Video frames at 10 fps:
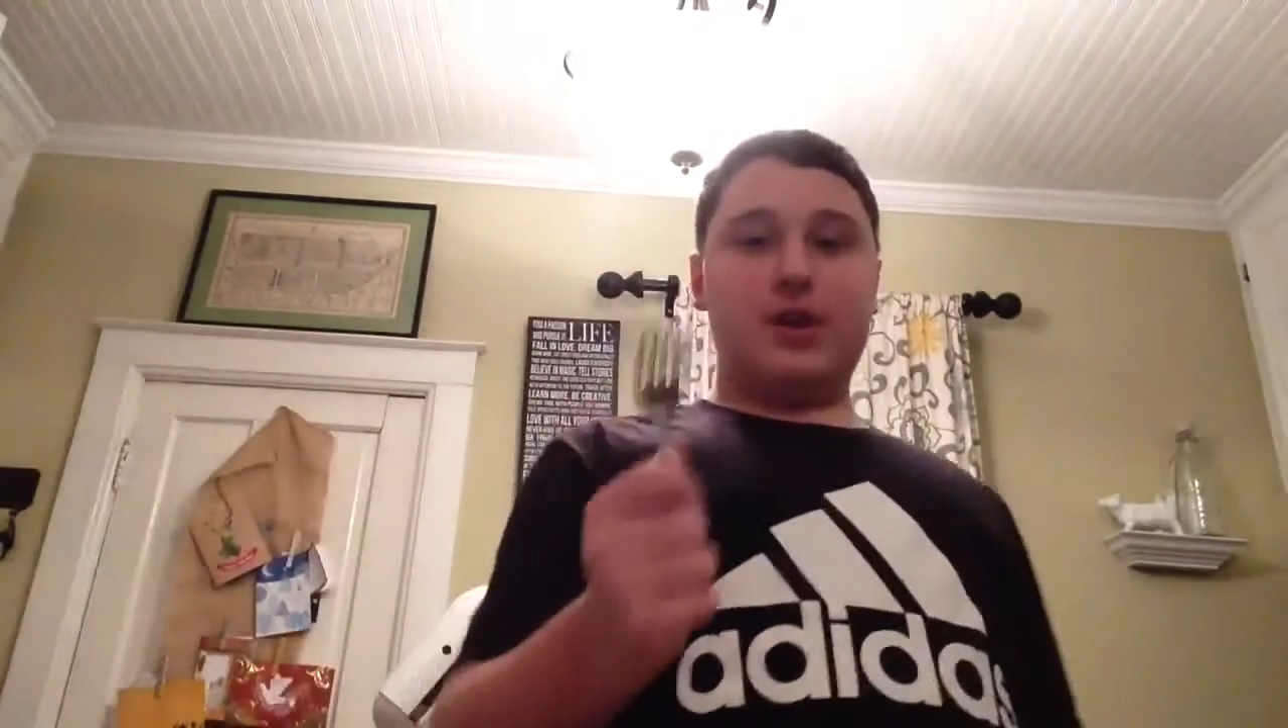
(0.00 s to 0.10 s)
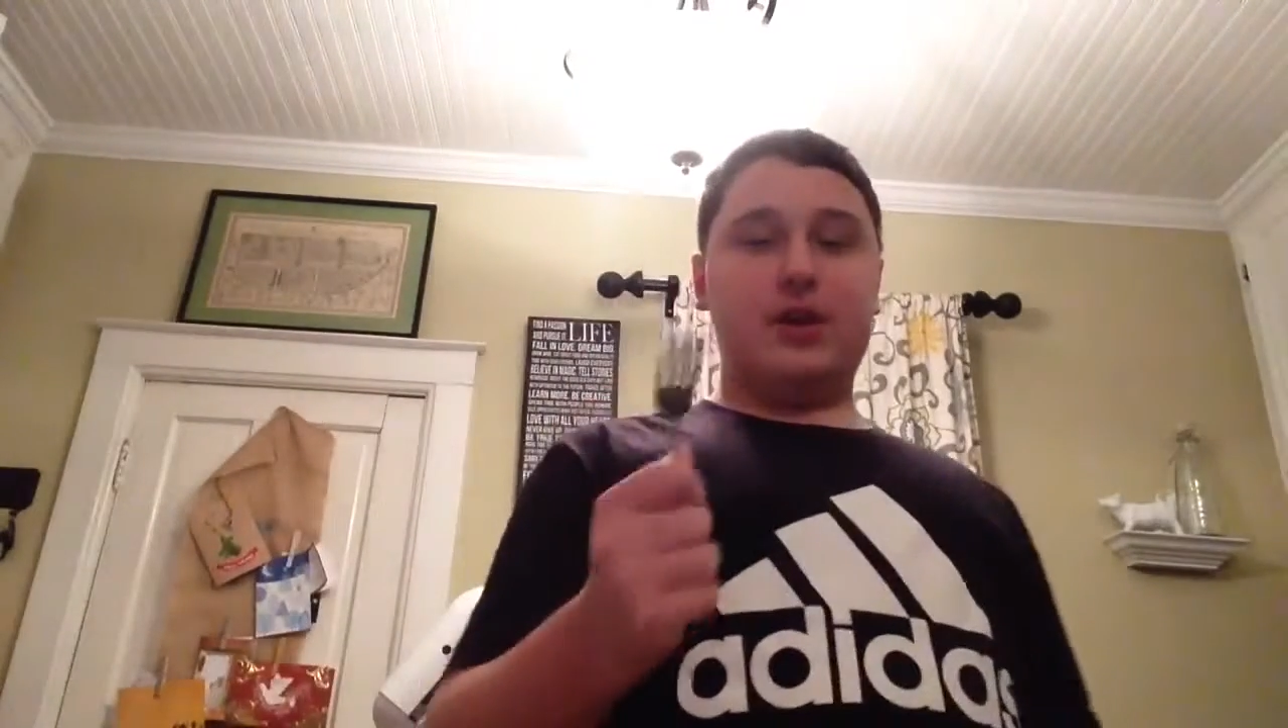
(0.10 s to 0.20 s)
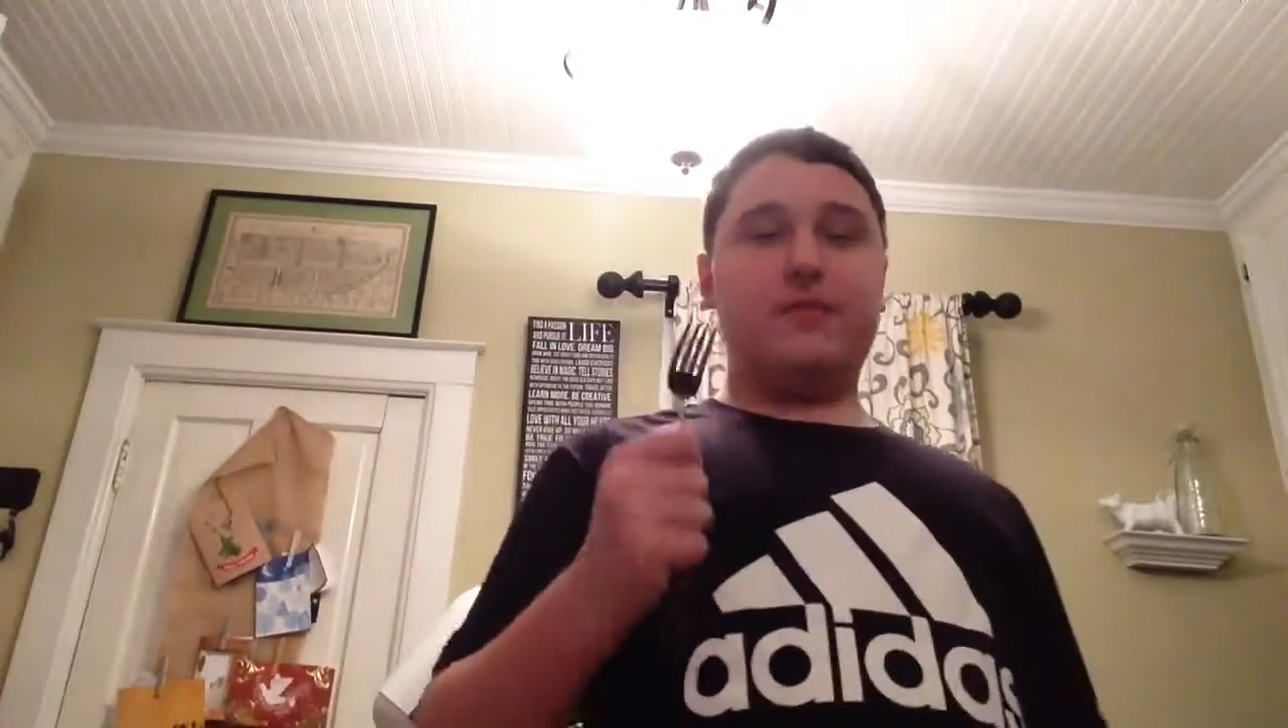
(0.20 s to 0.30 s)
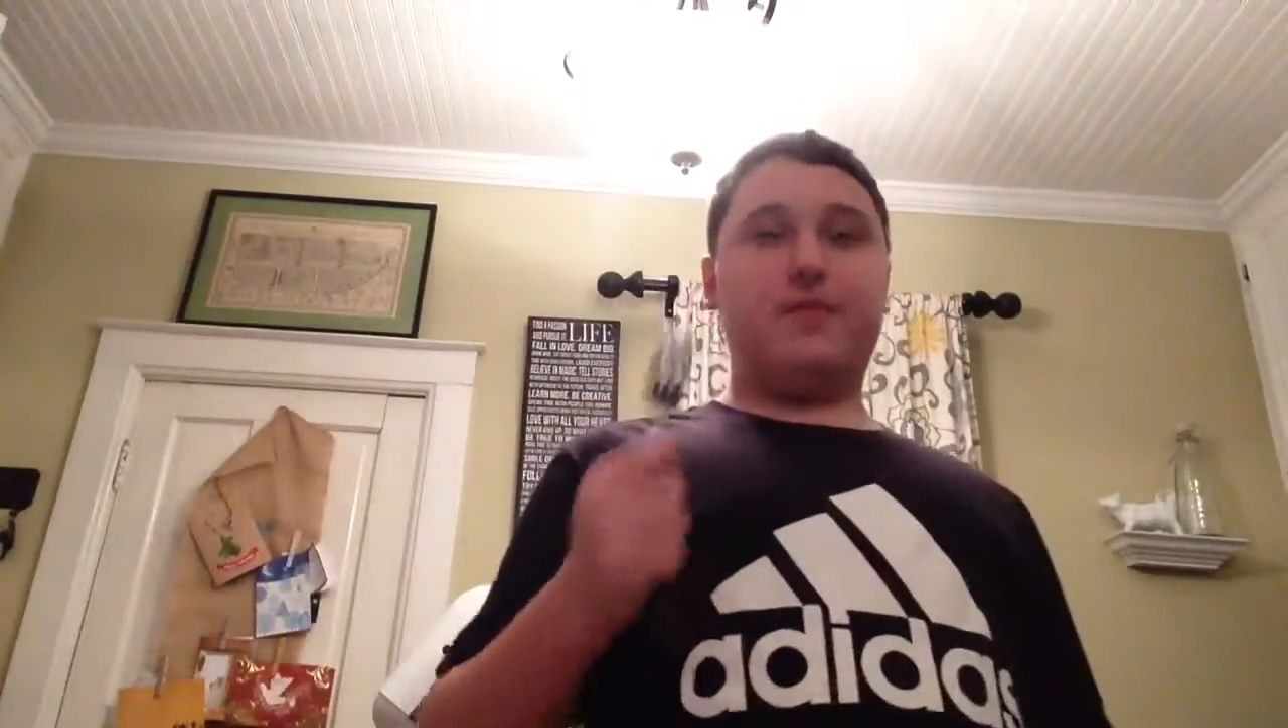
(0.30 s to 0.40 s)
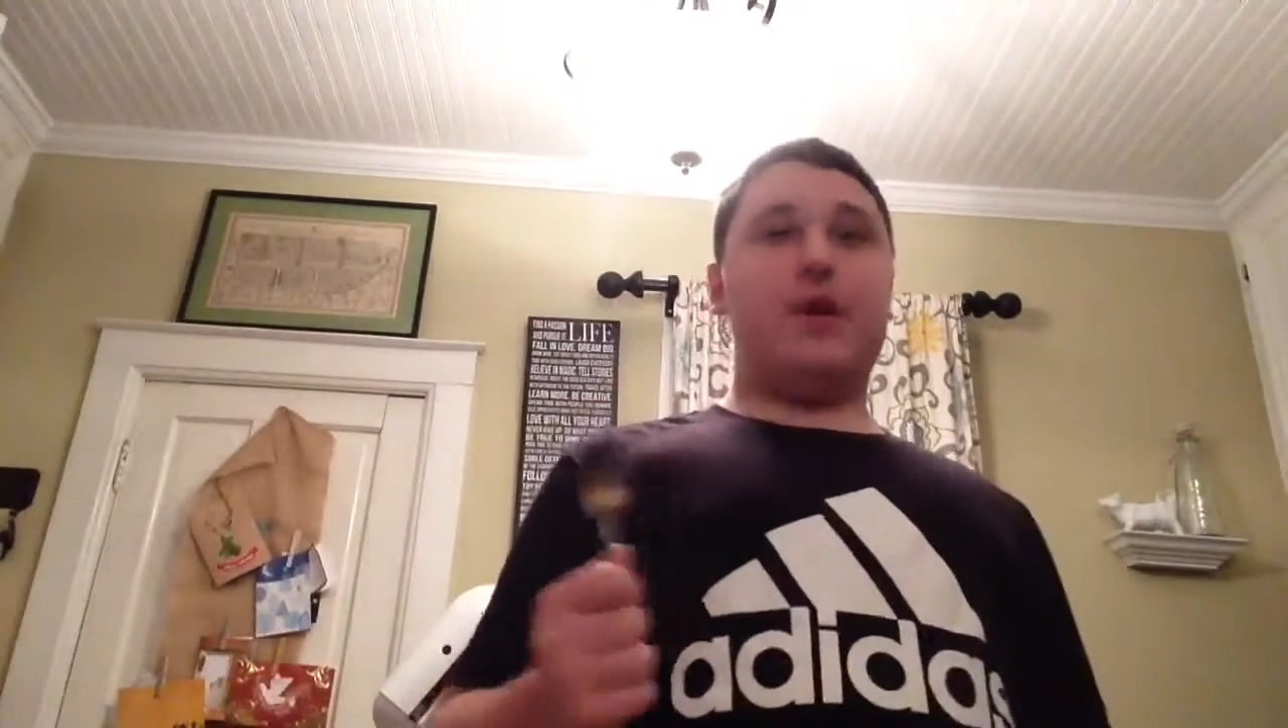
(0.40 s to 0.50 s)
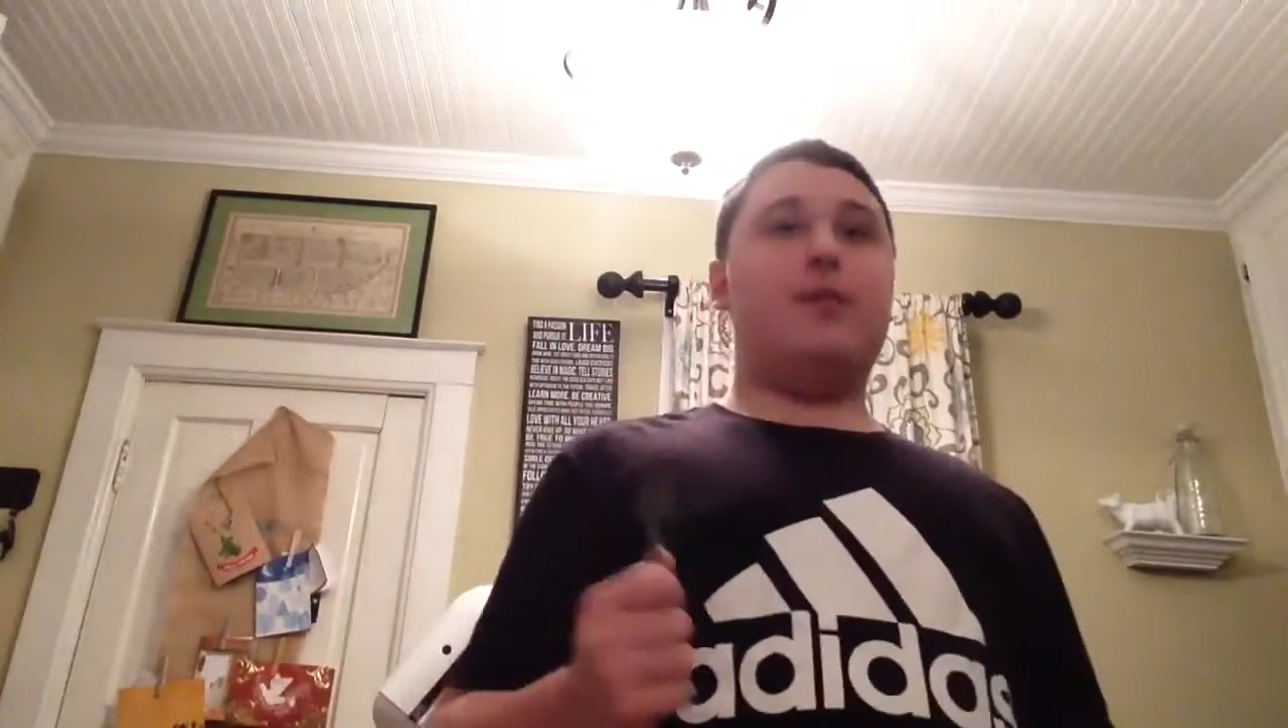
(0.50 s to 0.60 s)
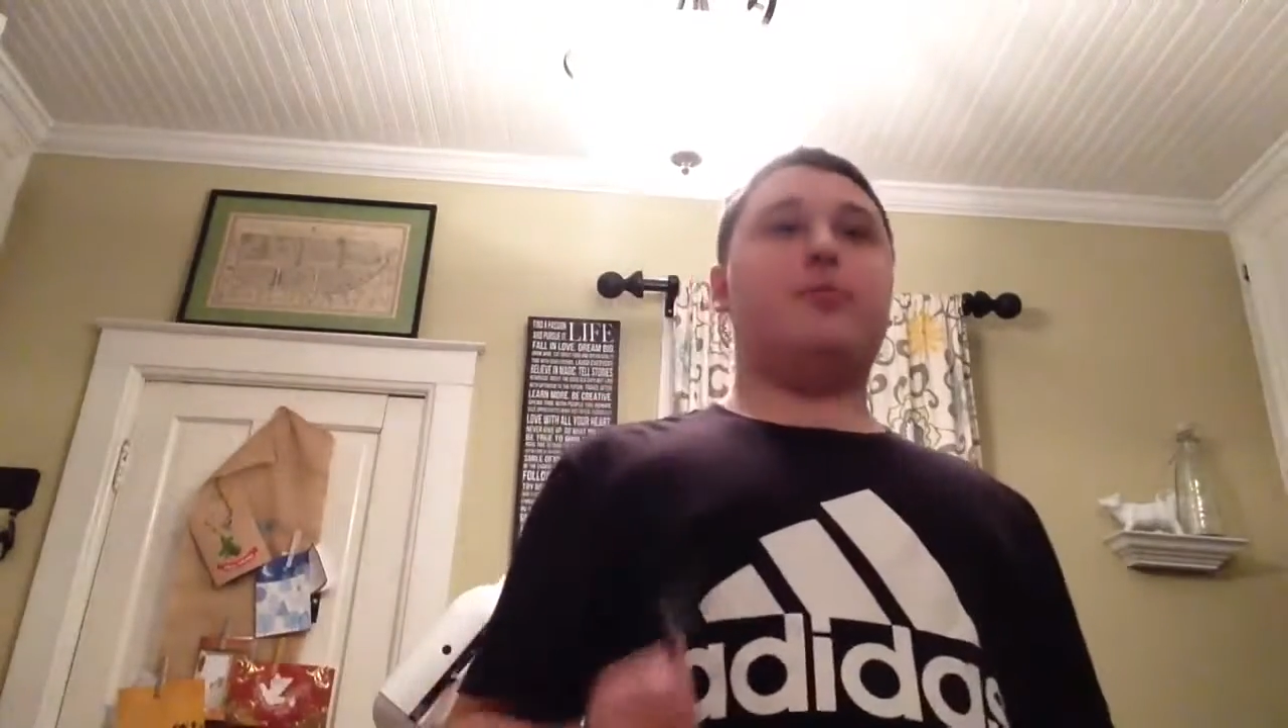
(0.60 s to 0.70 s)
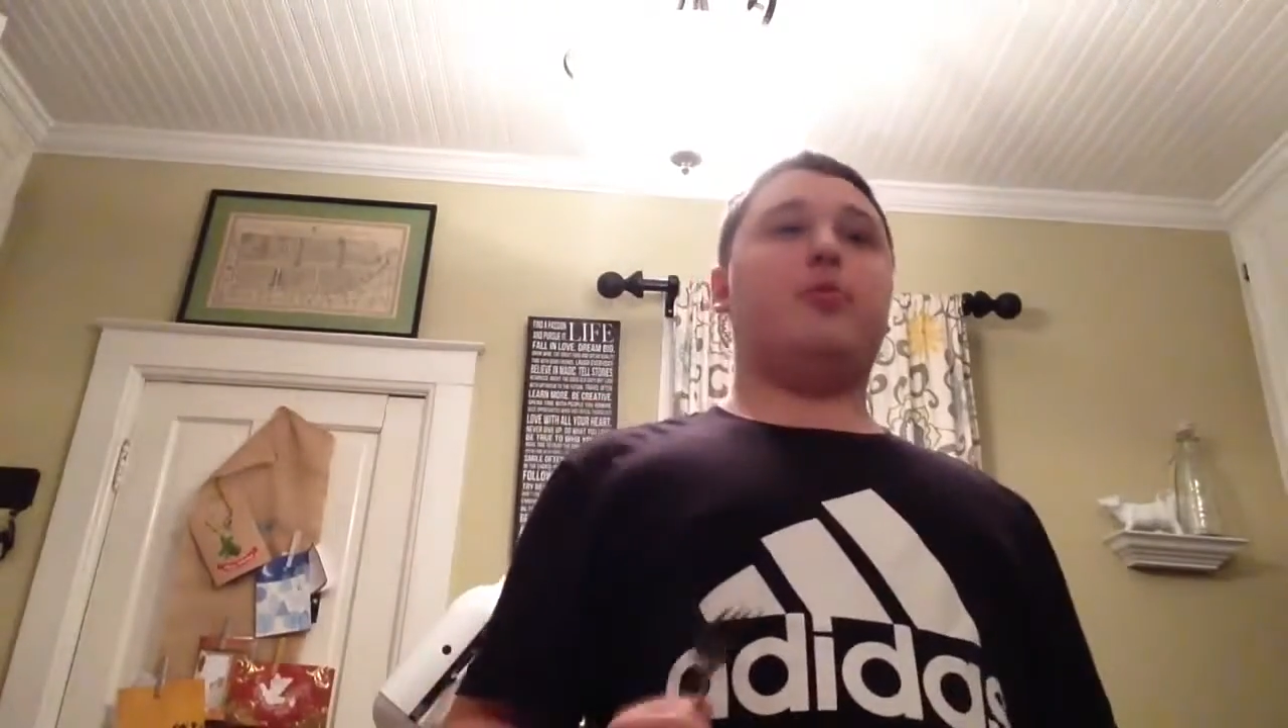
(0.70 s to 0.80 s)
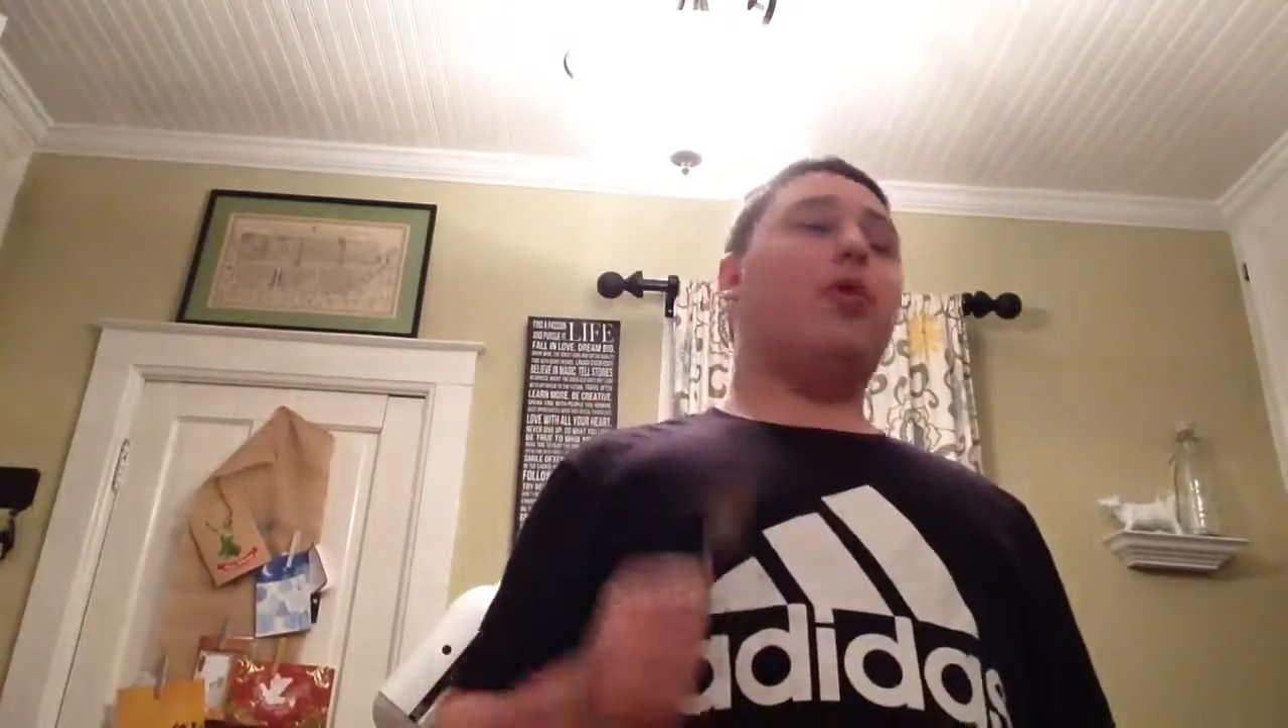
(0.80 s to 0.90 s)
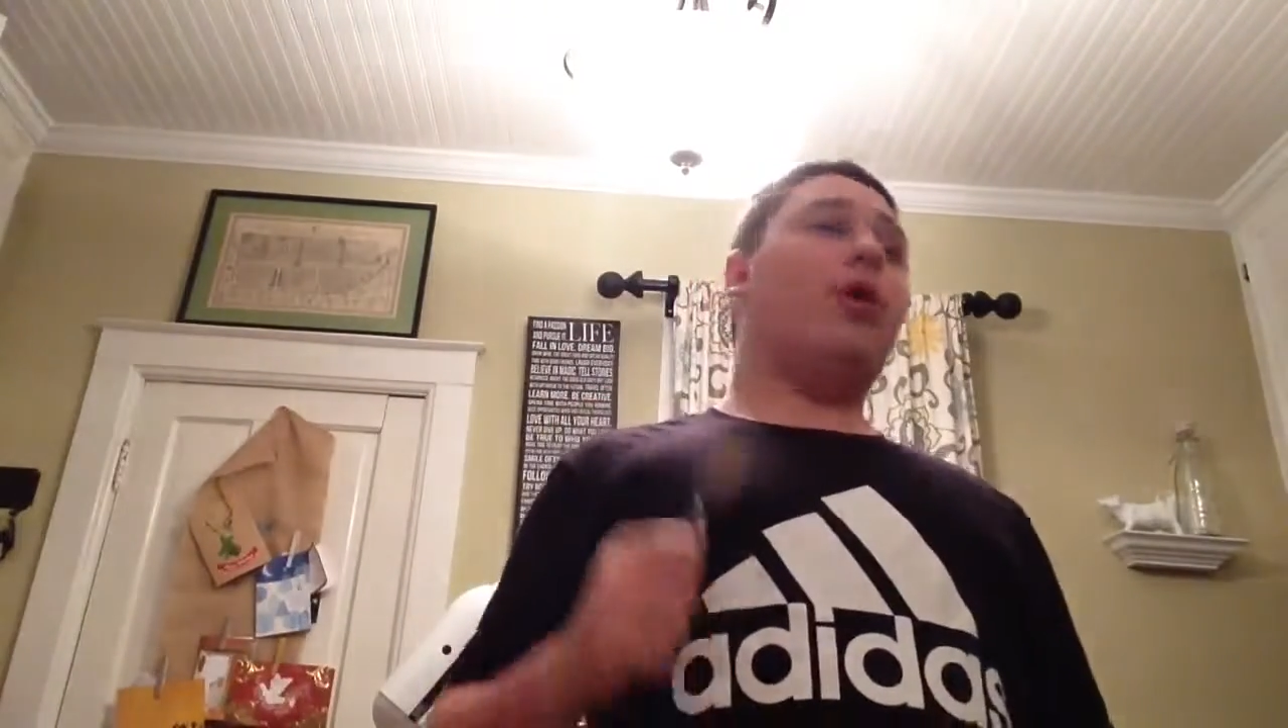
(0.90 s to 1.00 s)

get from